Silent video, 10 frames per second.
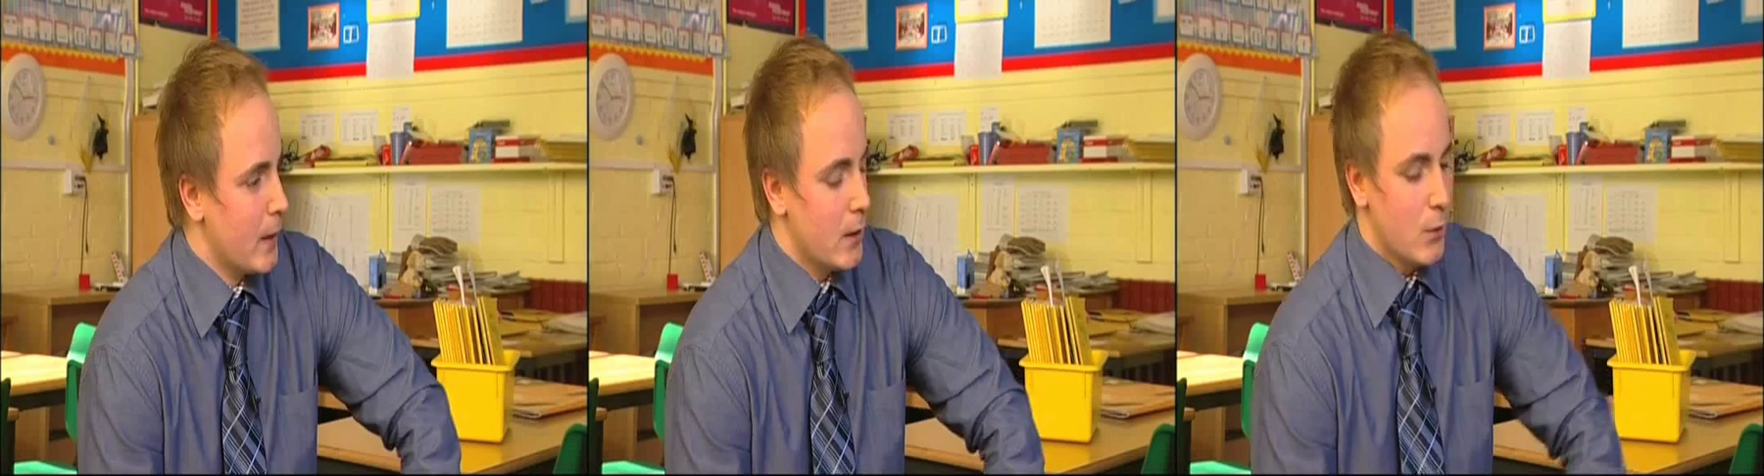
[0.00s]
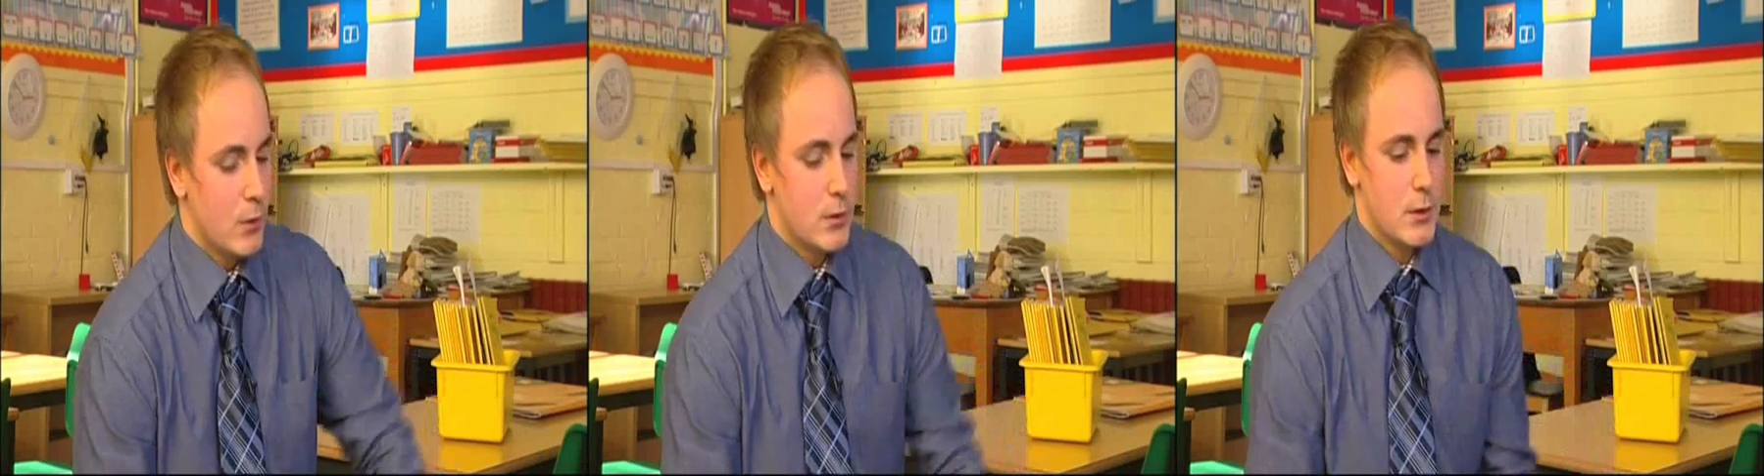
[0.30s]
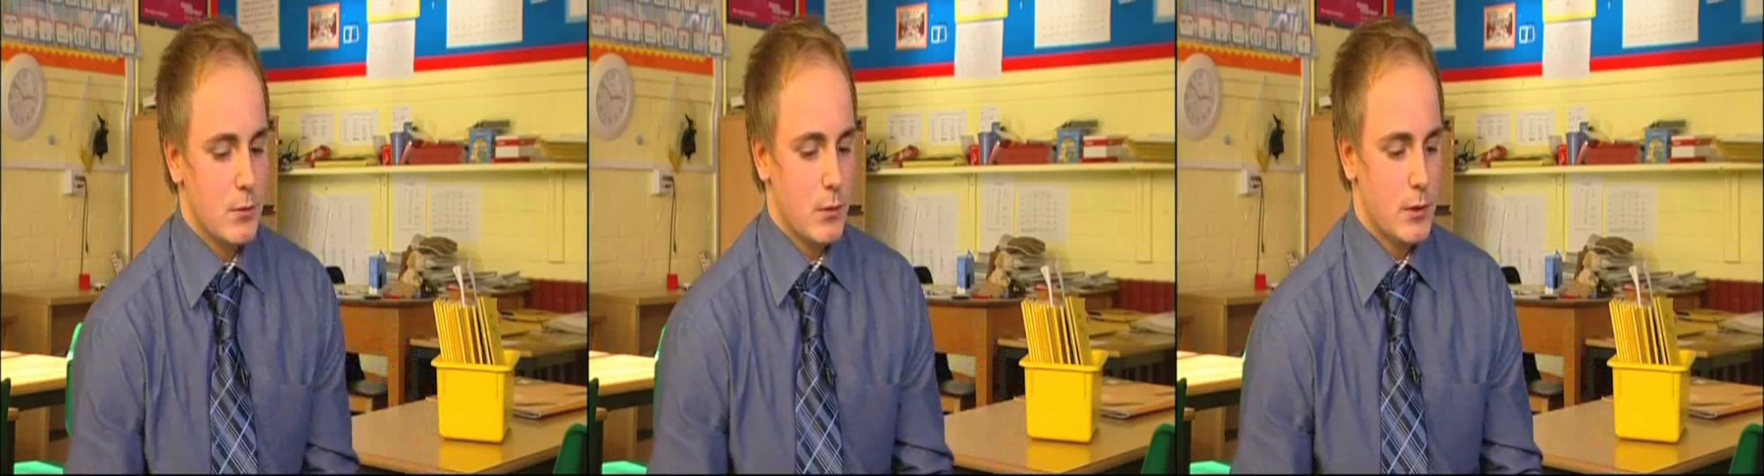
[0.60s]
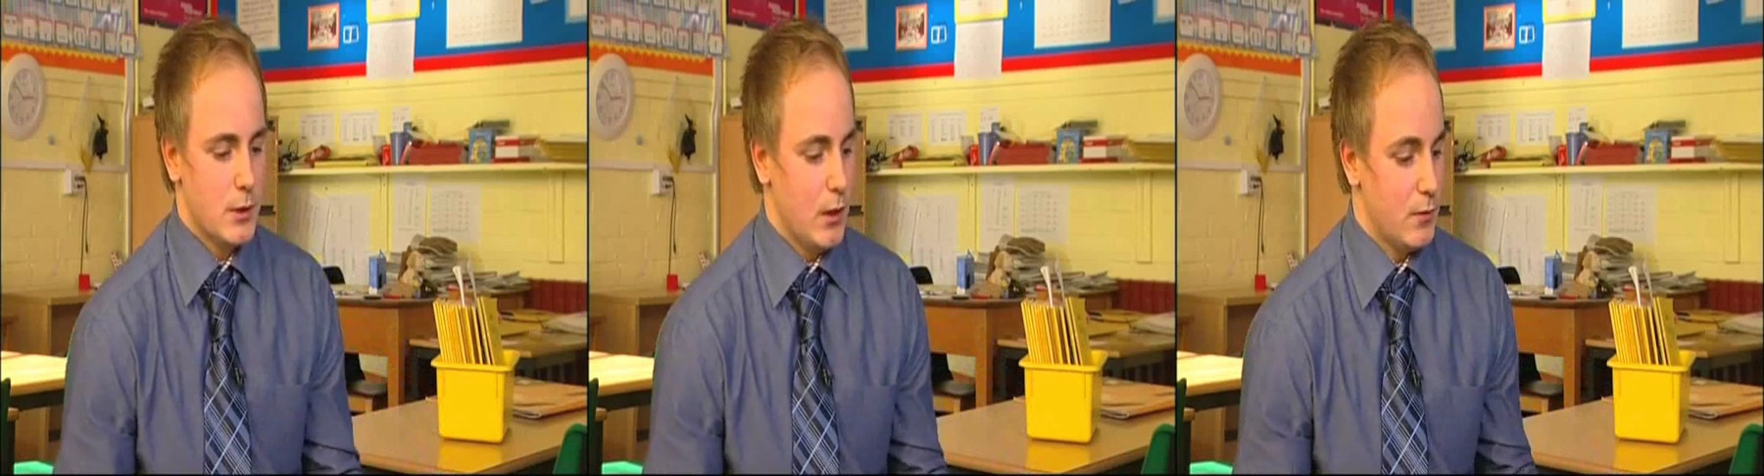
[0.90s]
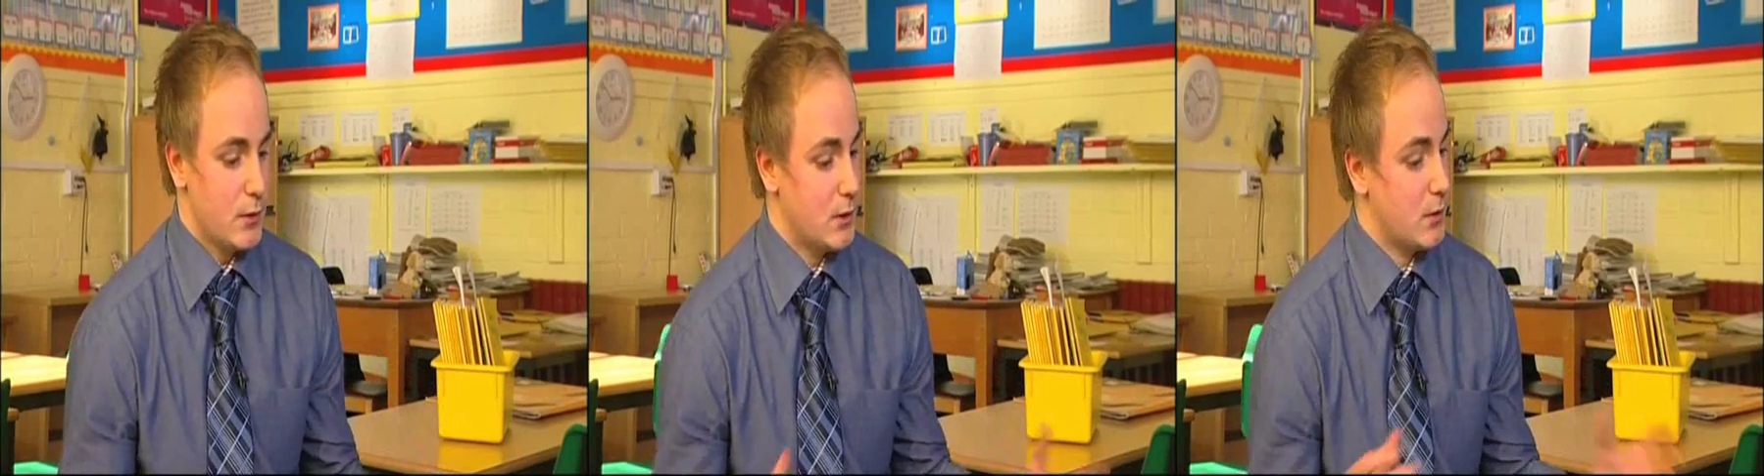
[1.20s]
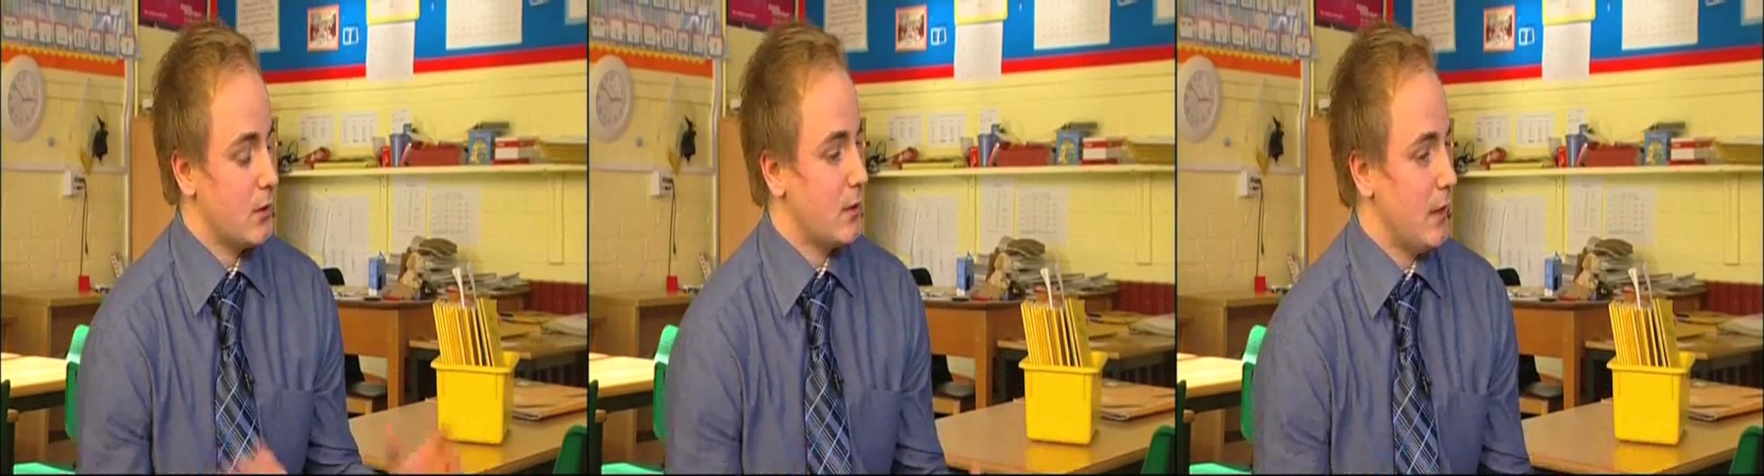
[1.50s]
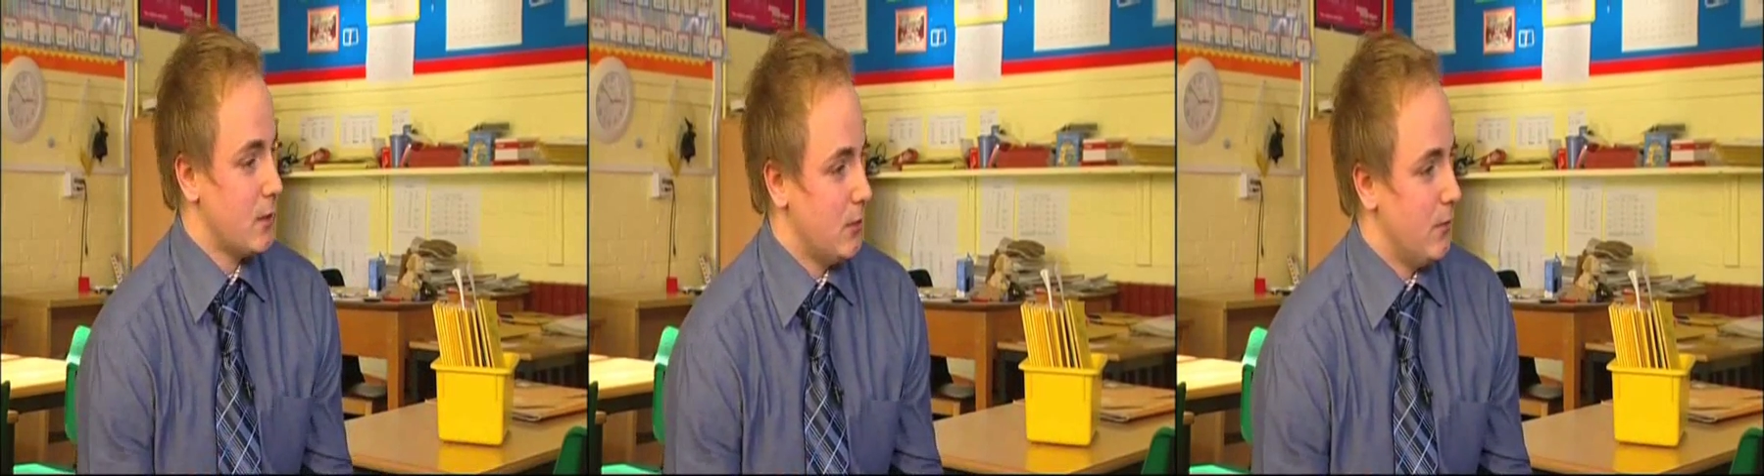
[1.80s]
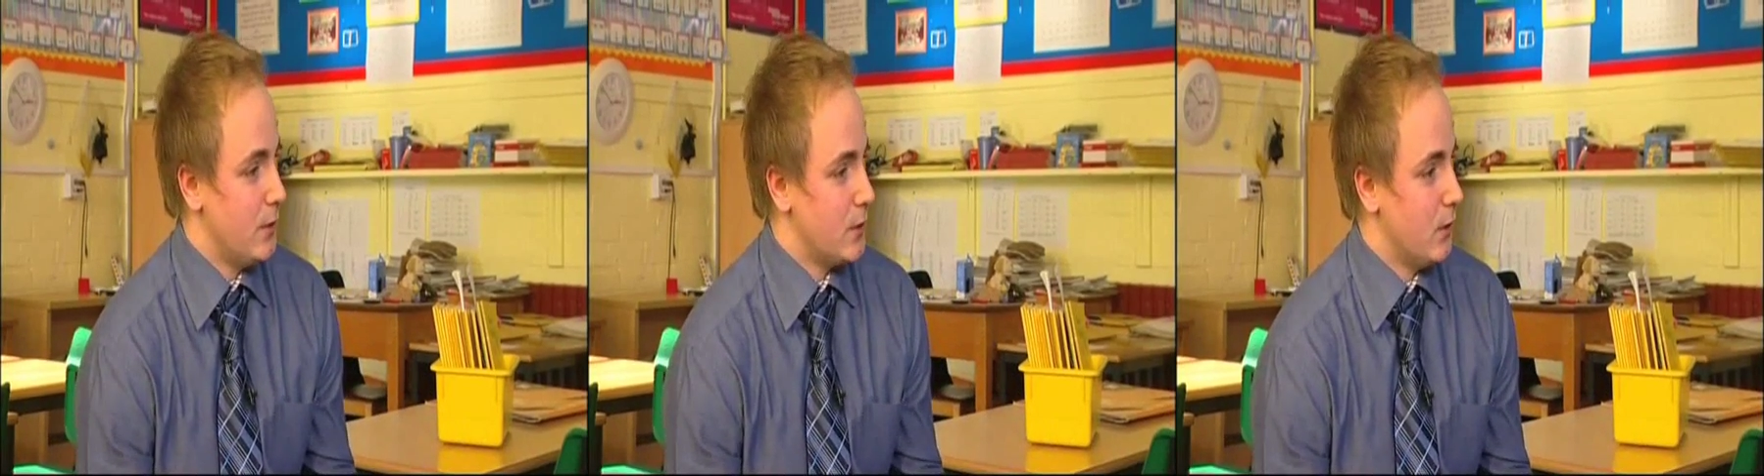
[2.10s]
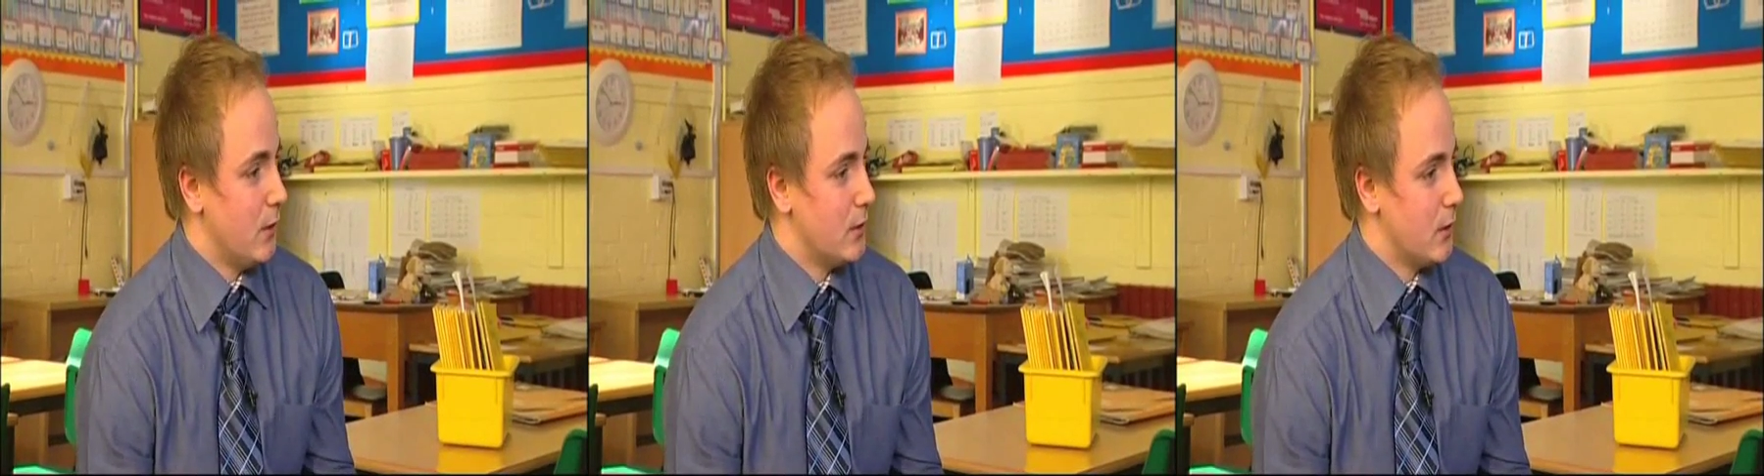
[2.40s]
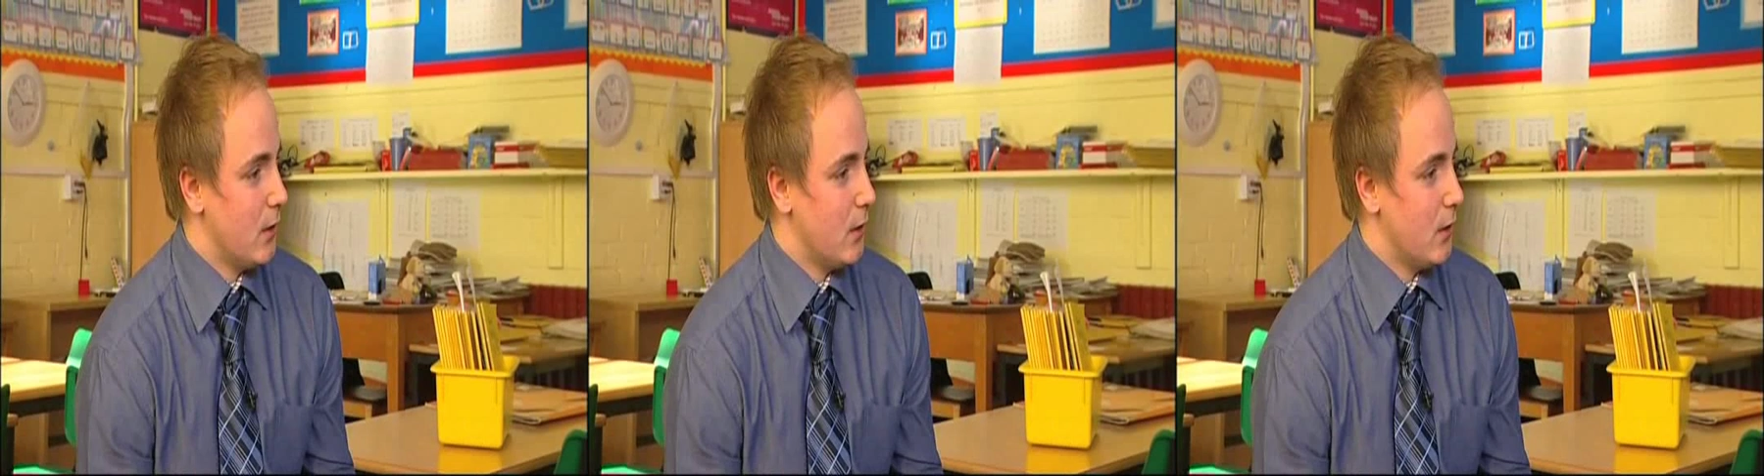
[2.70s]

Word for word: Well, to start off, to set up the visualiser,